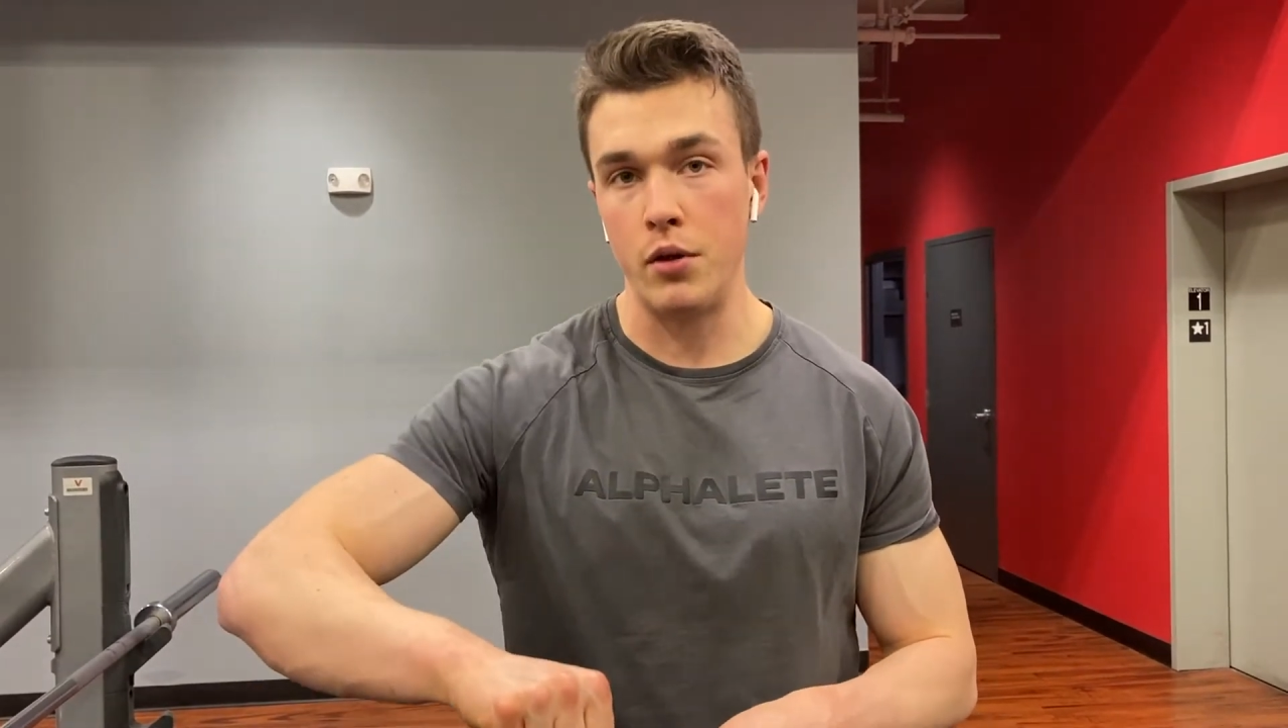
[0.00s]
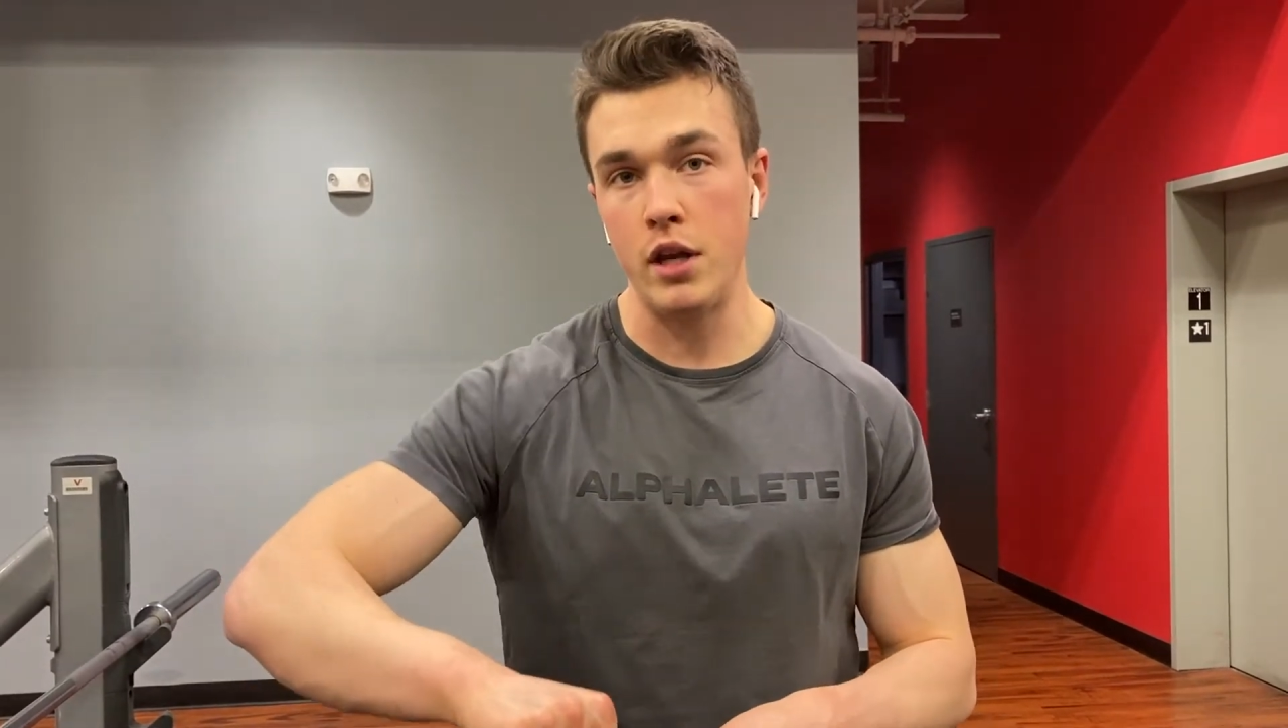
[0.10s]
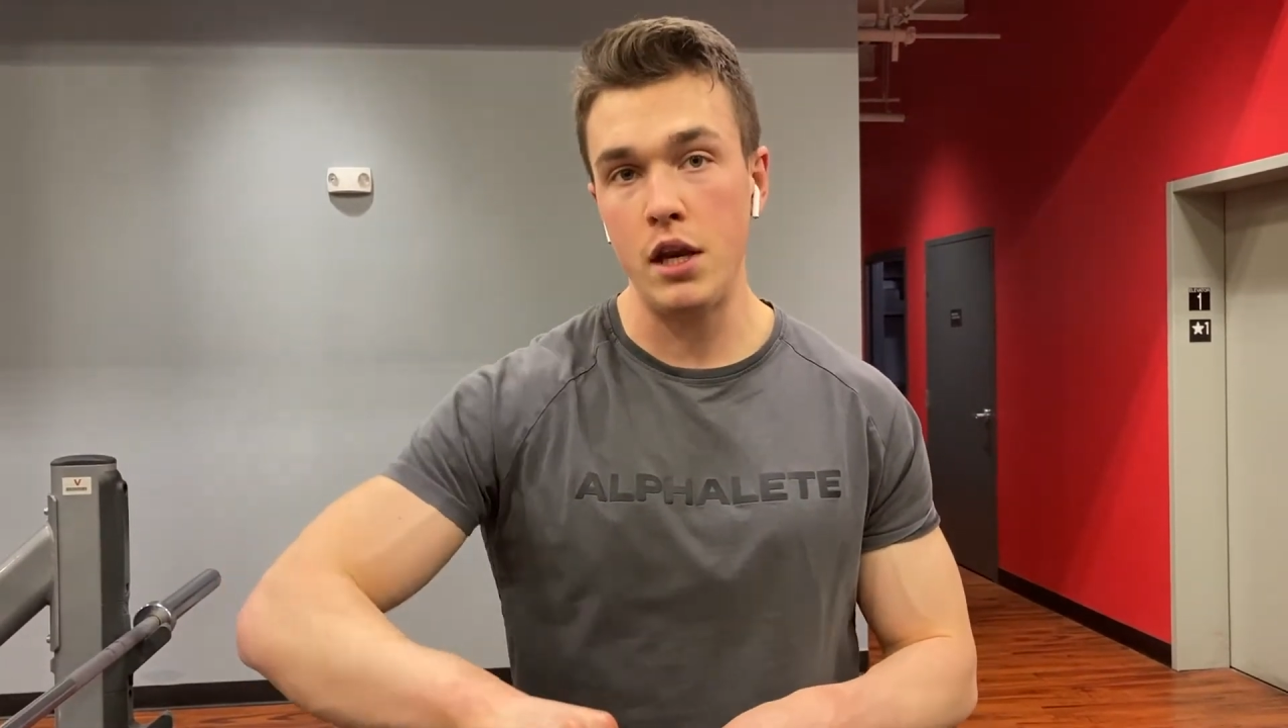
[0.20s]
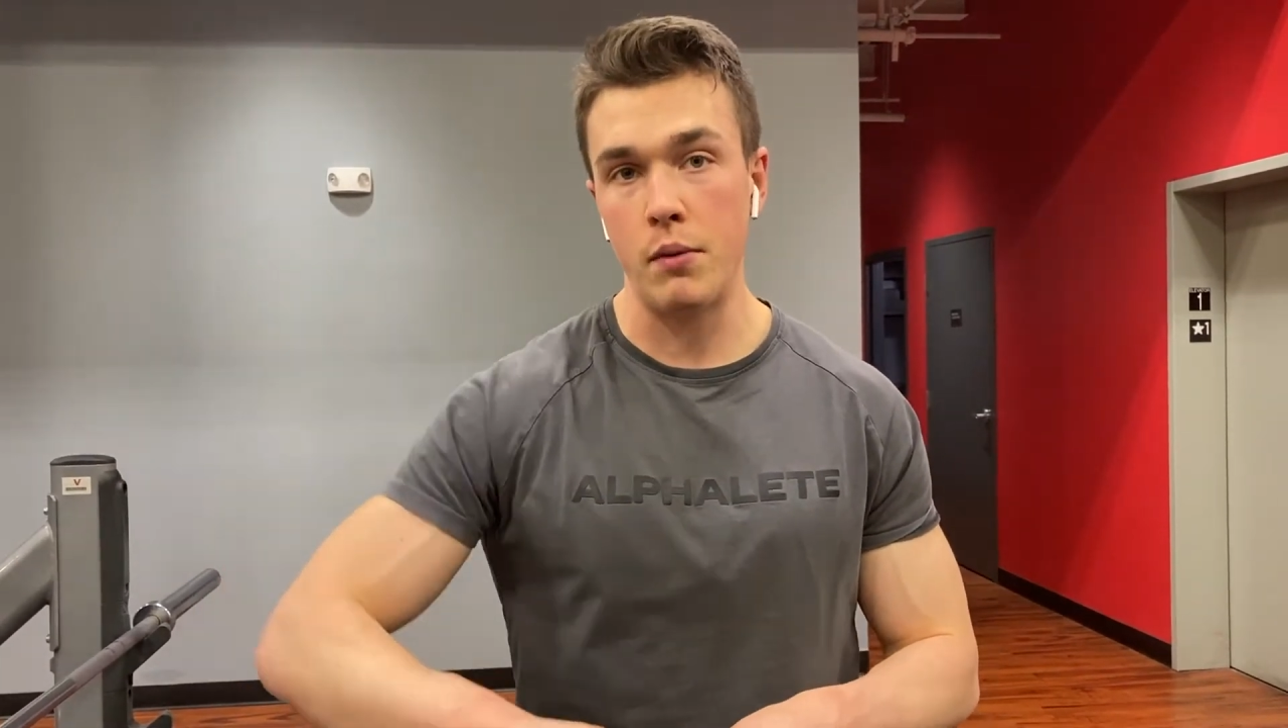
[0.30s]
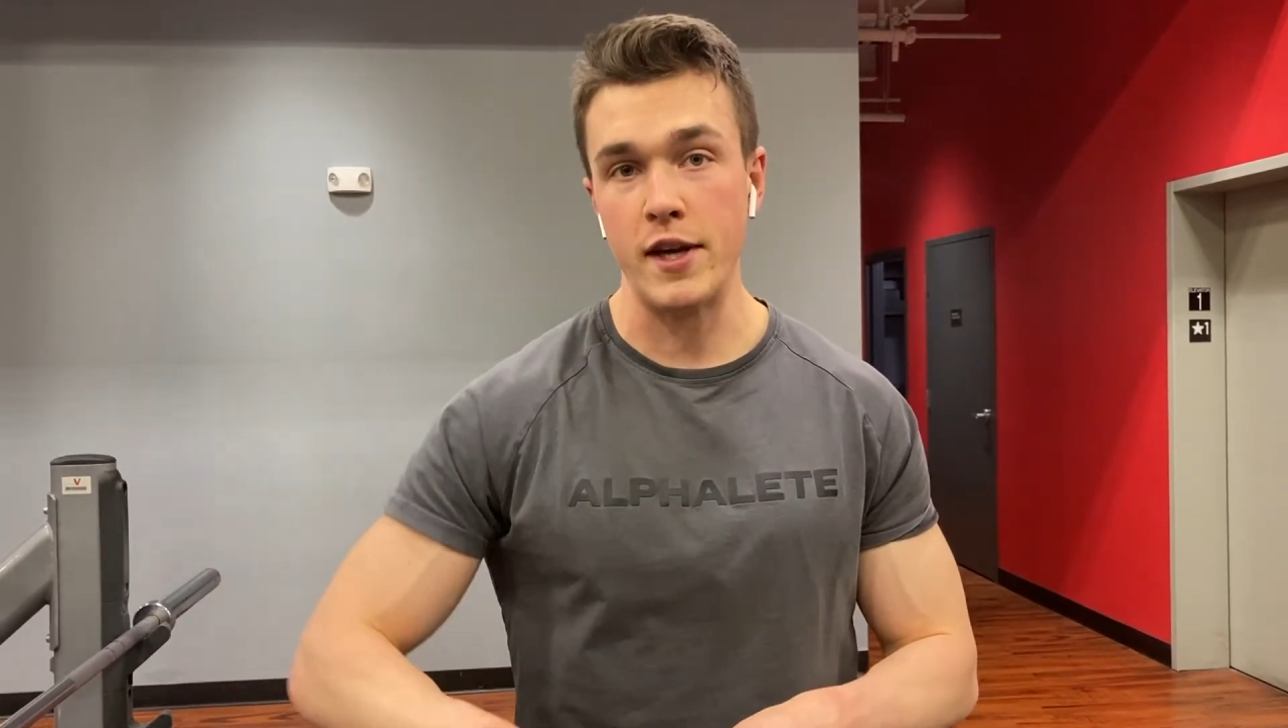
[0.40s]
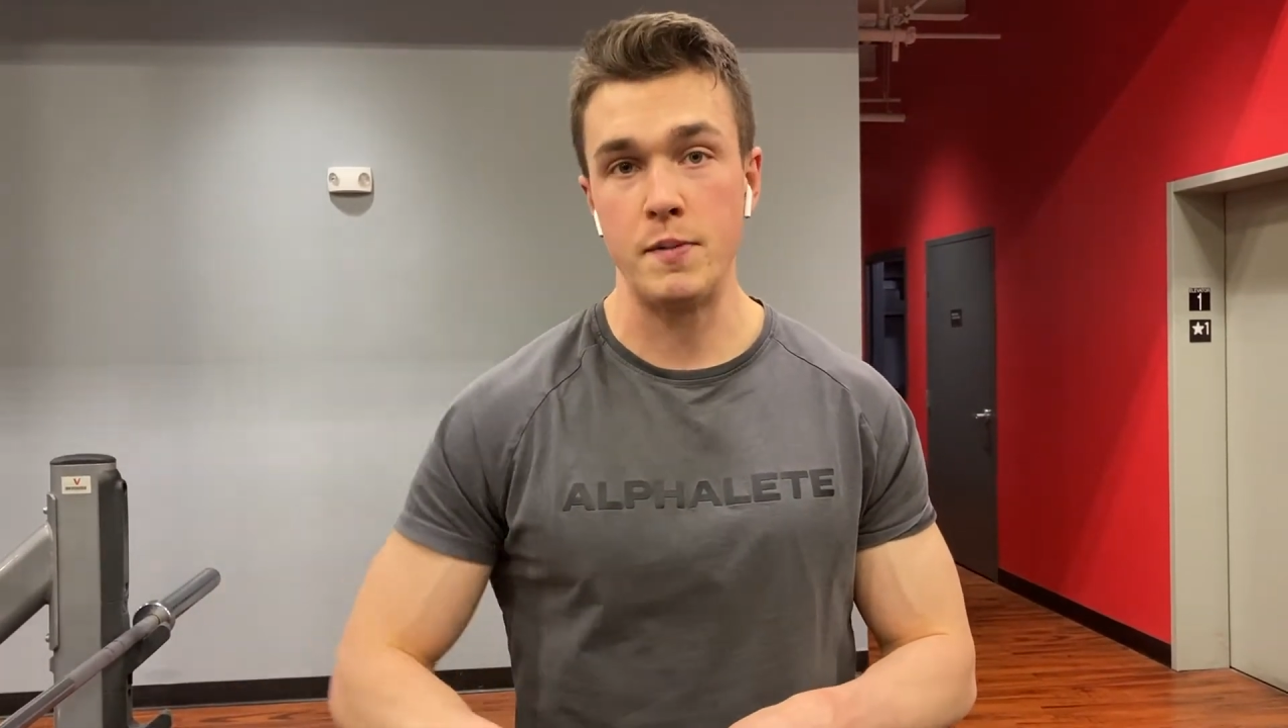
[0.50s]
anyways